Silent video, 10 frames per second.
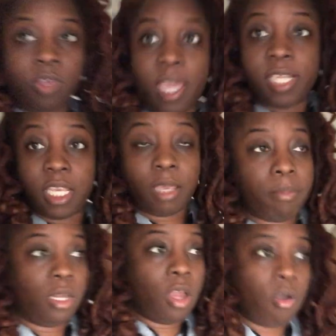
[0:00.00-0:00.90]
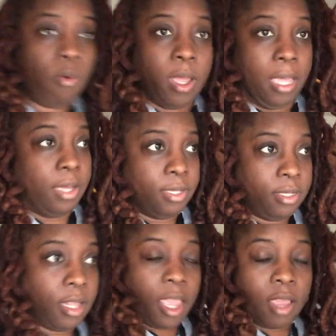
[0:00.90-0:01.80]
You can't take me nowhere.
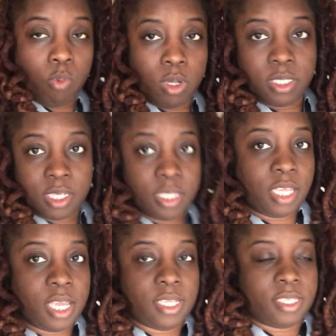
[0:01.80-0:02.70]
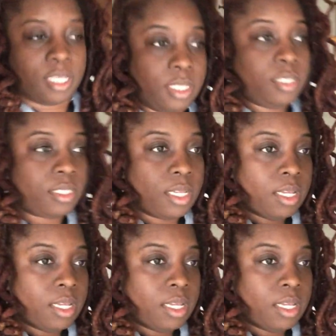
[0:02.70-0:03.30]
Like, what's the thesis?